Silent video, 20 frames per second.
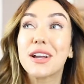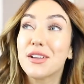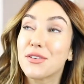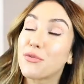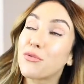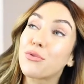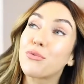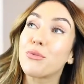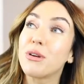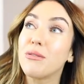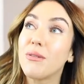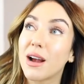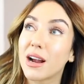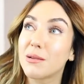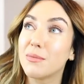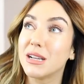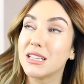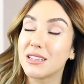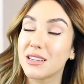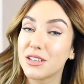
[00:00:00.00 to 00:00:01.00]
kind of three
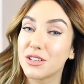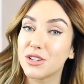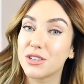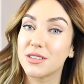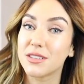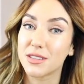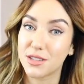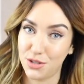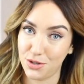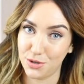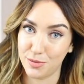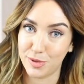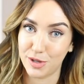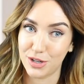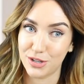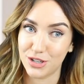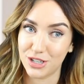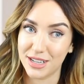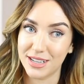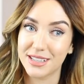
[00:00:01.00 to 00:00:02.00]
recommendations, I do
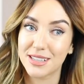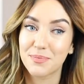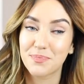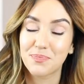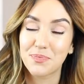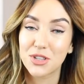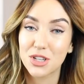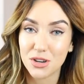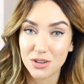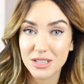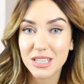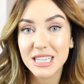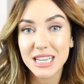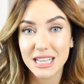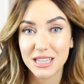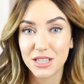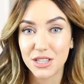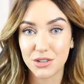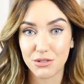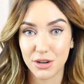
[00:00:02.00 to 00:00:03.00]
apologise. Dr
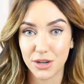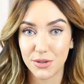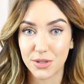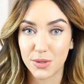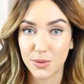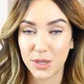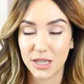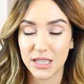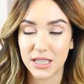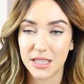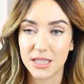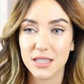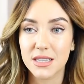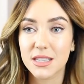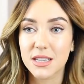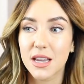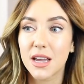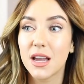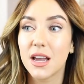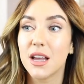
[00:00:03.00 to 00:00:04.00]
Dennis Gross
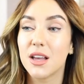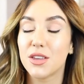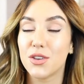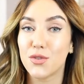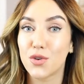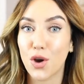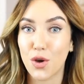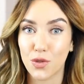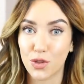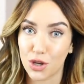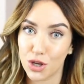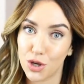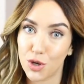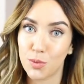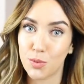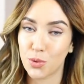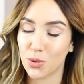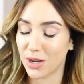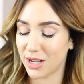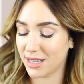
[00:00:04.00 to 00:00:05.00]
ones, you've got the
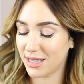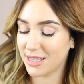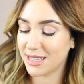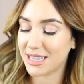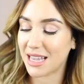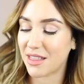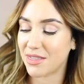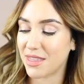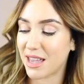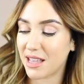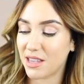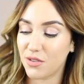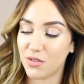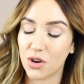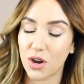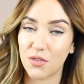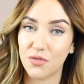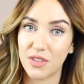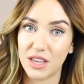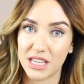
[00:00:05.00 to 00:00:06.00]
Goop ones, and then you've
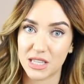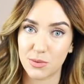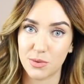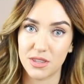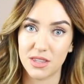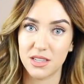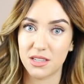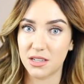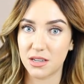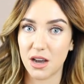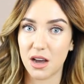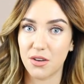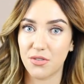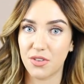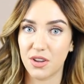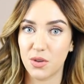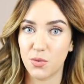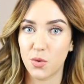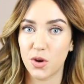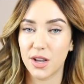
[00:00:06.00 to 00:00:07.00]
got this one, the
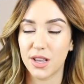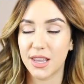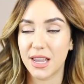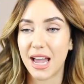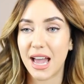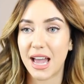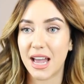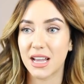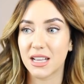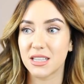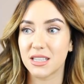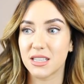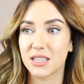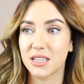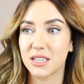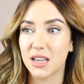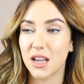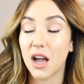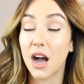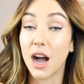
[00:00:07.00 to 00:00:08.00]
Darphin one,
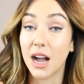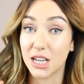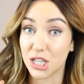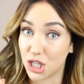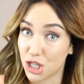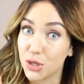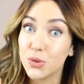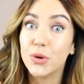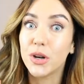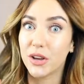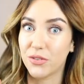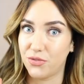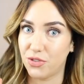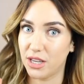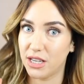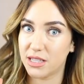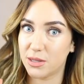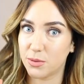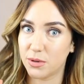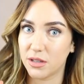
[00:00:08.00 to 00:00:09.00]
and I do love
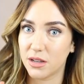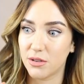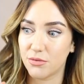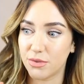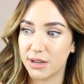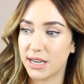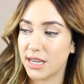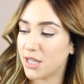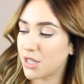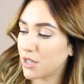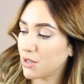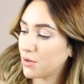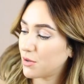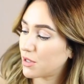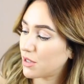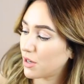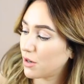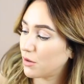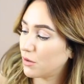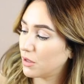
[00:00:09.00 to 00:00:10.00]
this one, I really do.
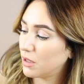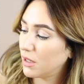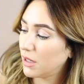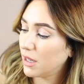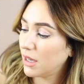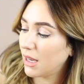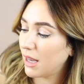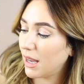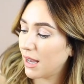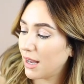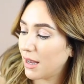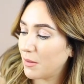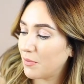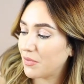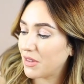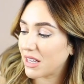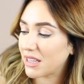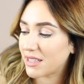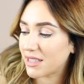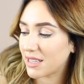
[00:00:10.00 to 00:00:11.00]
So um,
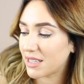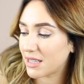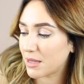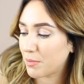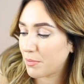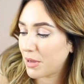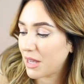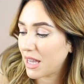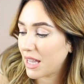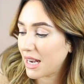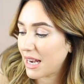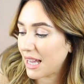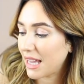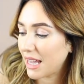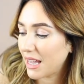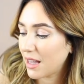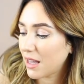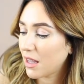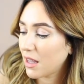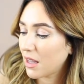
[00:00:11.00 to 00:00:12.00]
this is the
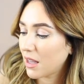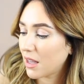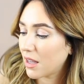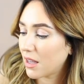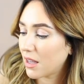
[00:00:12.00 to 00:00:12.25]
Peeling